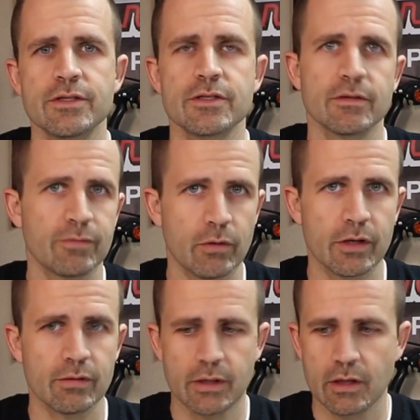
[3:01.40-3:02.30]
this is a
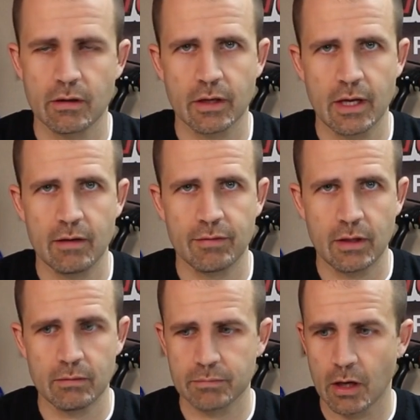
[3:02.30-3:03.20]
4300
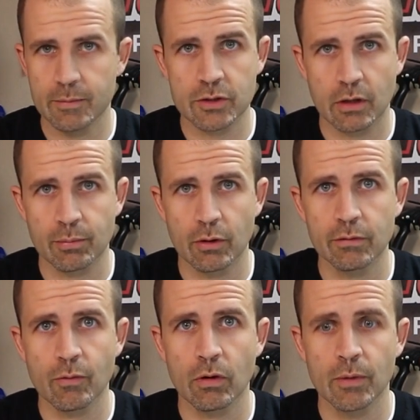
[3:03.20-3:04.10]
kV Hobbystar
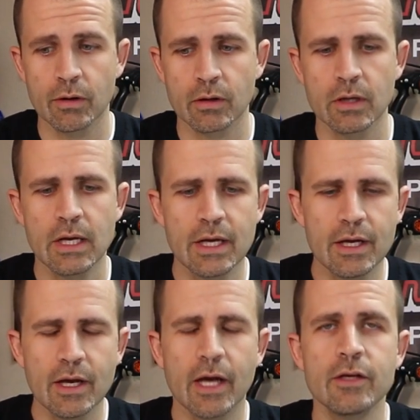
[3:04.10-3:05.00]
Pro 4 motor,
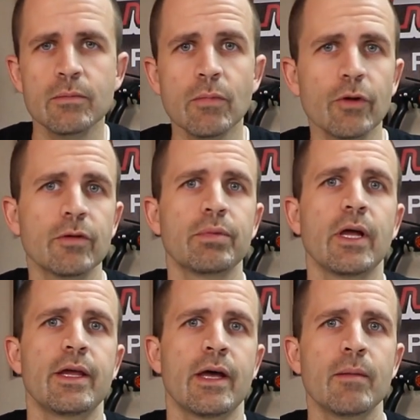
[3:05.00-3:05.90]
and you
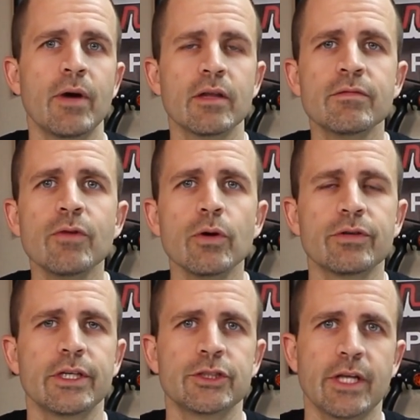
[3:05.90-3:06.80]
multiply that by the
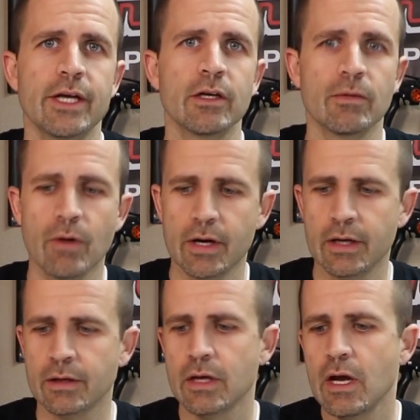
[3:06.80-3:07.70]
voltage that you're
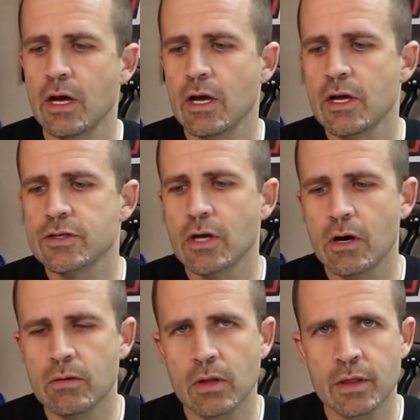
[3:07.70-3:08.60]
running,
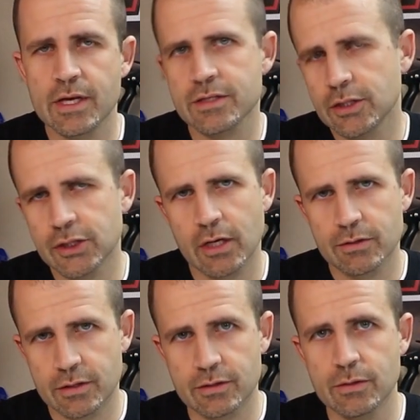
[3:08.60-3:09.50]
so this in
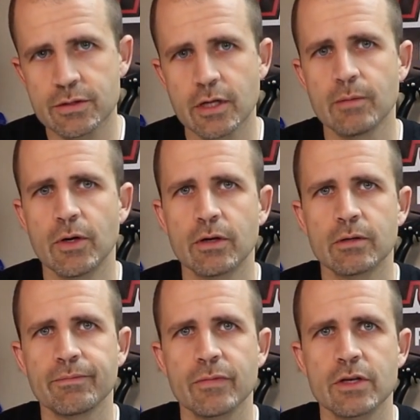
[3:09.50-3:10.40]
general is a two cell
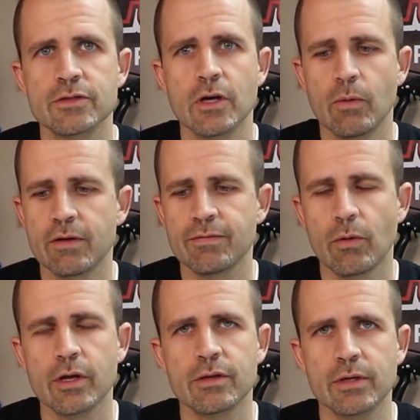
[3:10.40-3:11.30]
motor. So a
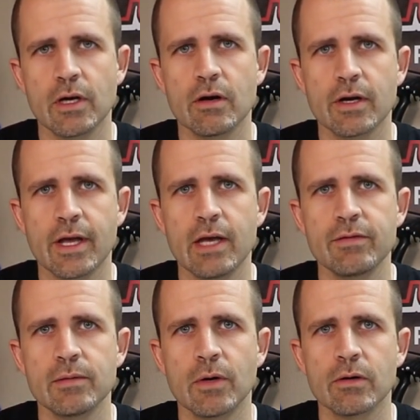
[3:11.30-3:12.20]
4300
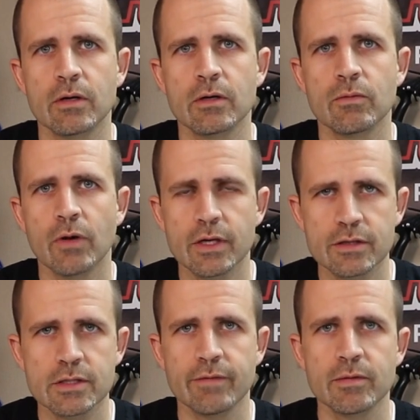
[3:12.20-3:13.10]
kV motor running
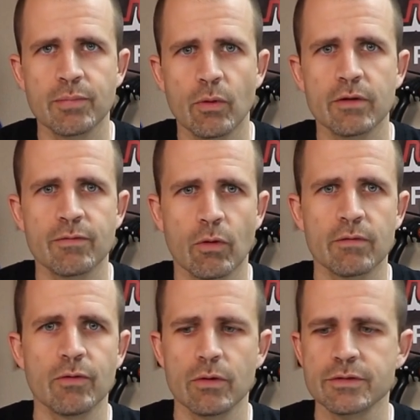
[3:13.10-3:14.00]

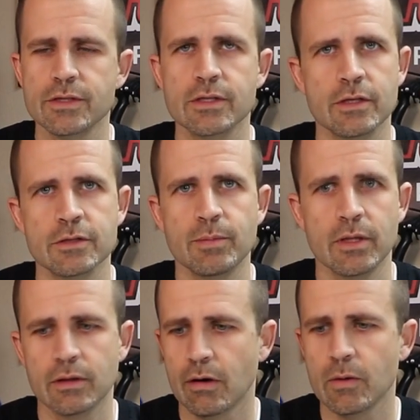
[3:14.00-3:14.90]
7.4 volts is going to
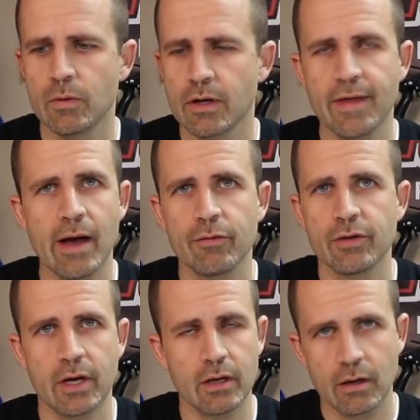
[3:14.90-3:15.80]
spin
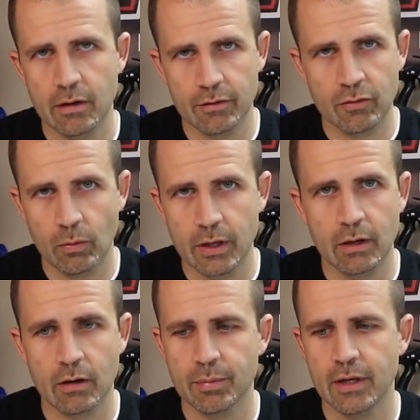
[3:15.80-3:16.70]
31,820
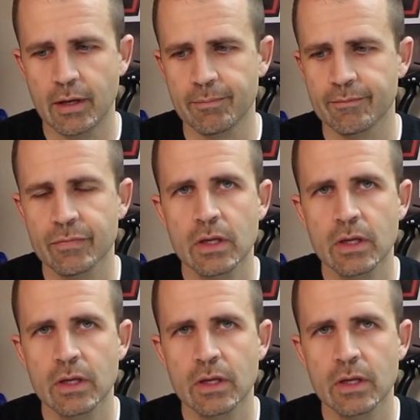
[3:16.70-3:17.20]
RPM.